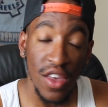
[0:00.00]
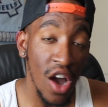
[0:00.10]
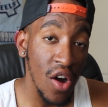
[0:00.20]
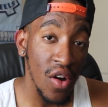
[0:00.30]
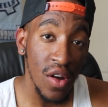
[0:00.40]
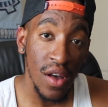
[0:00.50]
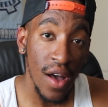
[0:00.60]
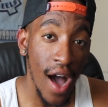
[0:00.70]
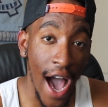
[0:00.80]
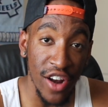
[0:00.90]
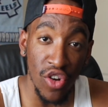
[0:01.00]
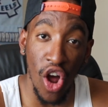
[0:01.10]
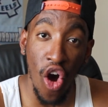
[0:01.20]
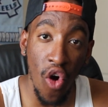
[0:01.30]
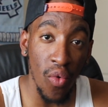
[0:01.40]
Yo, I don't
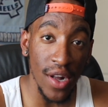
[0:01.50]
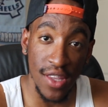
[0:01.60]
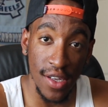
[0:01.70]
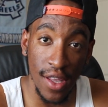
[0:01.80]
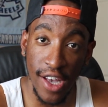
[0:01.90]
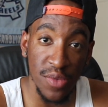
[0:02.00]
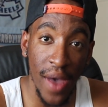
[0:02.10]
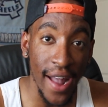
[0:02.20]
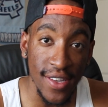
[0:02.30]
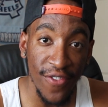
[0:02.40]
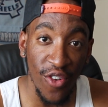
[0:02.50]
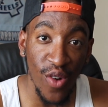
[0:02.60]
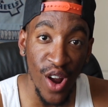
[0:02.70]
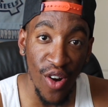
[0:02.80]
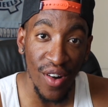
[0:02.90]
know what to expect, for
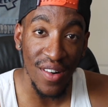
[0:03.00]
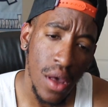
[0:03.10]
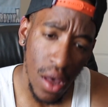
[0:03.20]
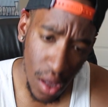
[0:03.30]
real.